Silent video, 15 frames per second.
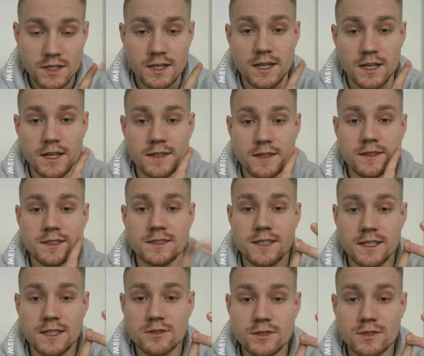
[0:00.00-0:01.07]
And the
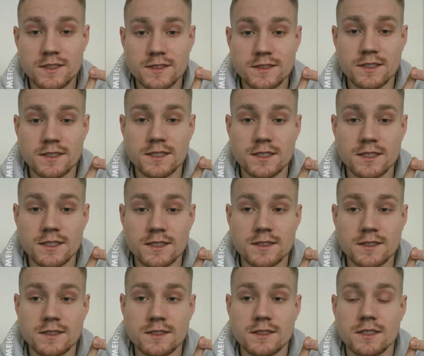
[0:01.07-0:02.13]
second reason
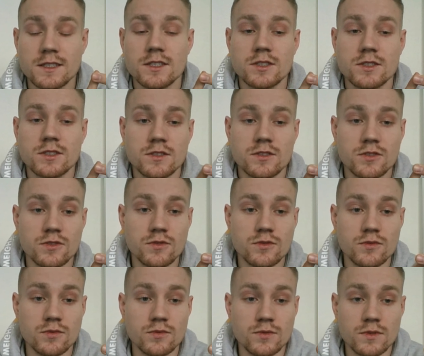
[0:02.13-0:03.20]
is
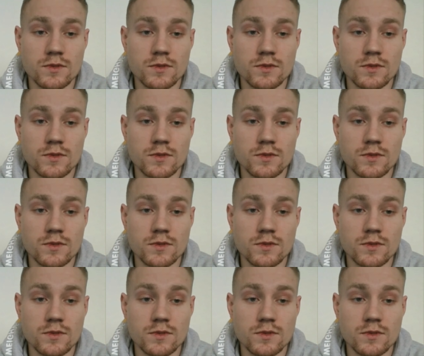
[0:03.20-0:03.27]
to